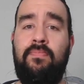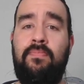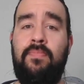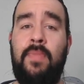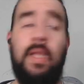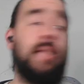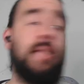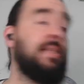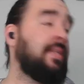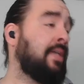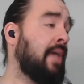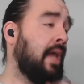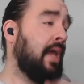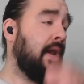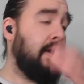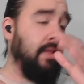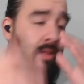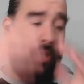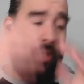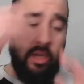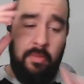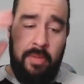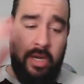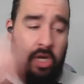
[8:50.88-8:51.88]
Let's get a
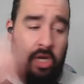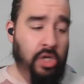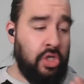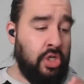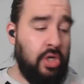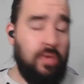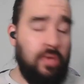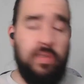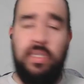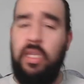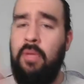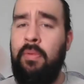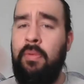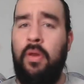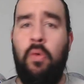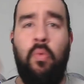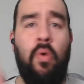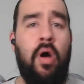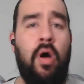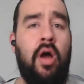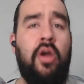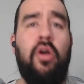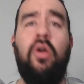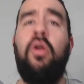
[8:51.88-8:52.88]
little bit of juice, a little bit of
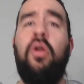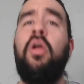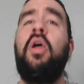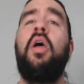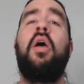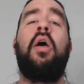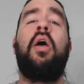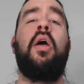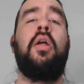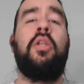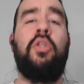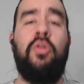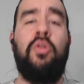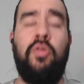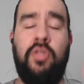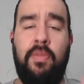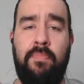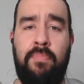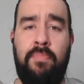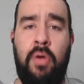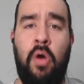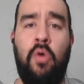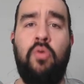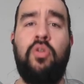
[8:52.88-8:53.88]
water. Do some
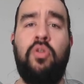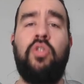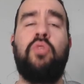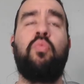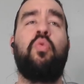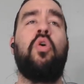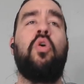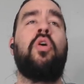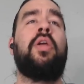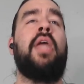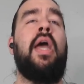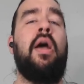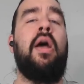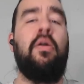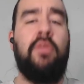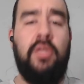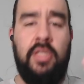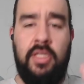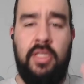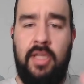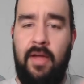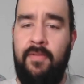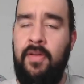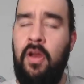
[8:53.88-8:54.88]
post-workout
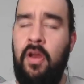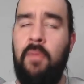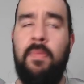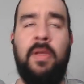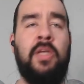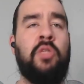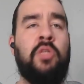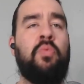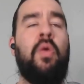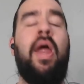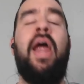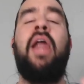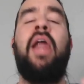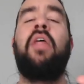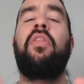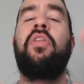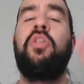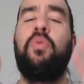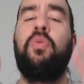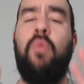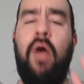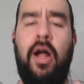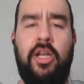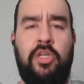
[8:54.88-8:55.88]
stuff here because we're out of the
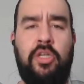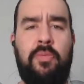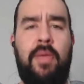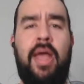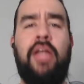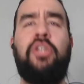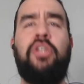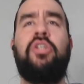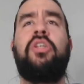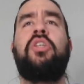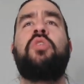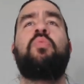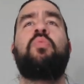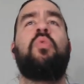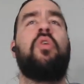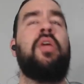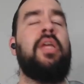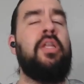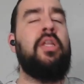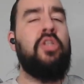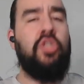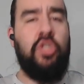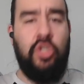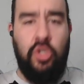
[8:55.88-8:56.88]
squash matches. We're
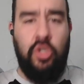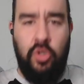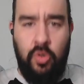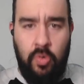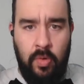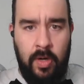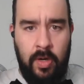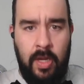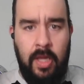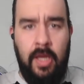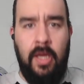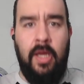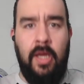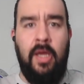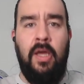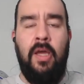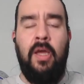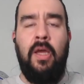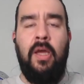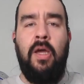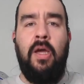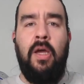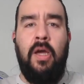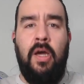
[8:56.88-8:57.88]
into,
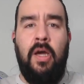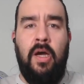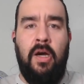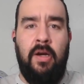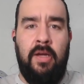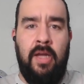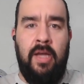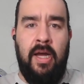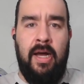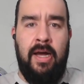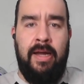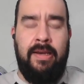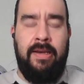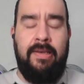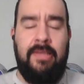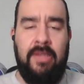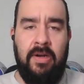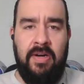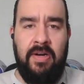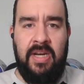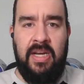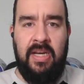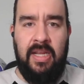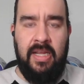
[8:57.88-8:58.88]
oh God,
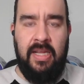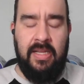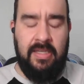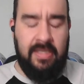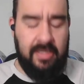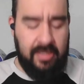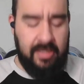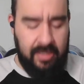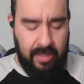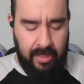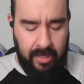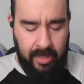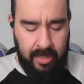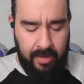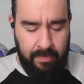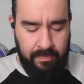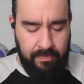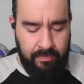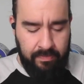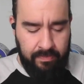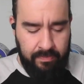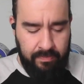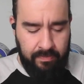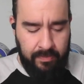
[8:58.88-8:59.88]
Tony
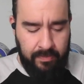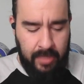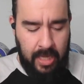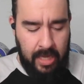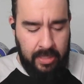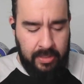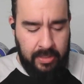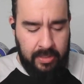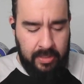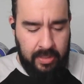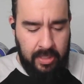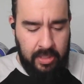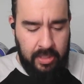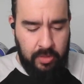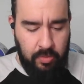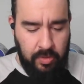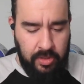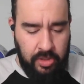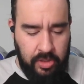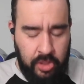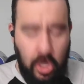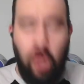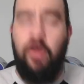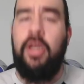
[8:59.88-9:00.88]
Nese. Yes, this
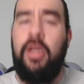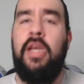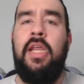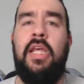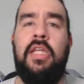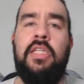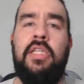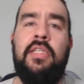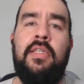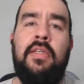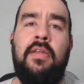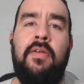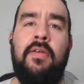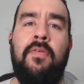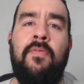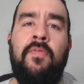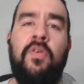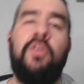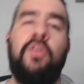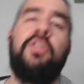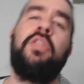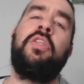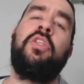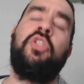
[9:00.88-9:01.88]
was Tony Nese
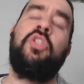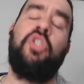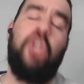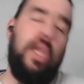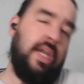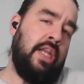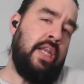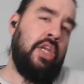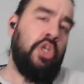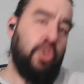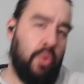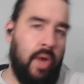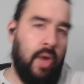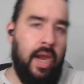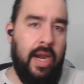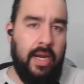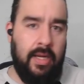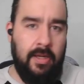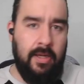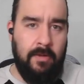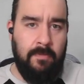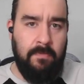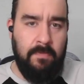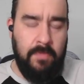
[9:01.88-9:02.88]
versus JD
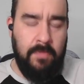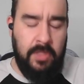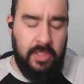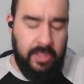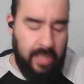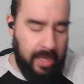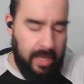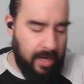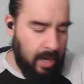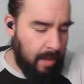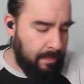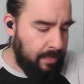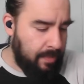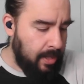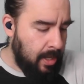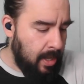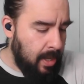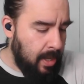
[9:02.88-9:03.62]
Drake setup.